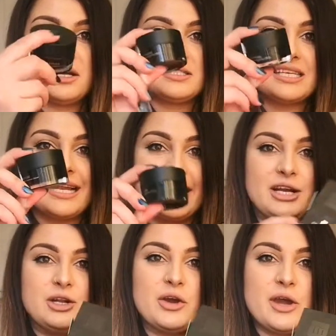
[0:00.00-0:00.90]
it's
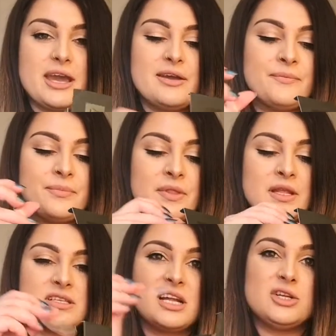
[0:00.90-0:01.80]
clean okay
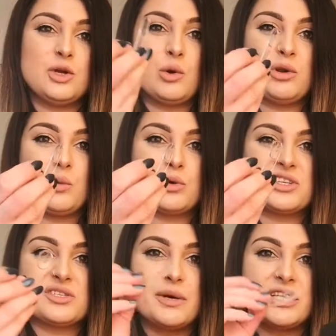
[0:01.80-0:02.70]
so then you only
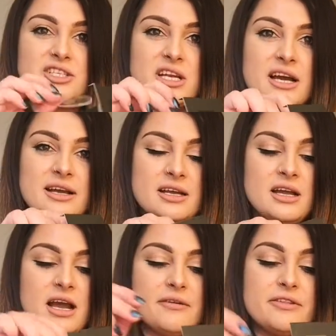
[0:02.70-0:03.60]
wash the spatula
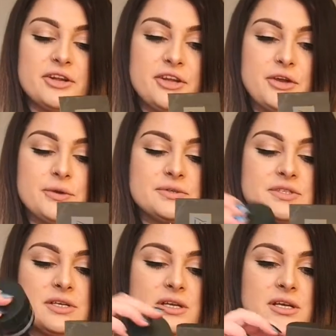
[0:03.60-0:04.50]
after
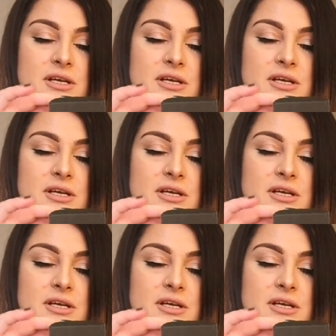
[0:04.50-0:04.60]
use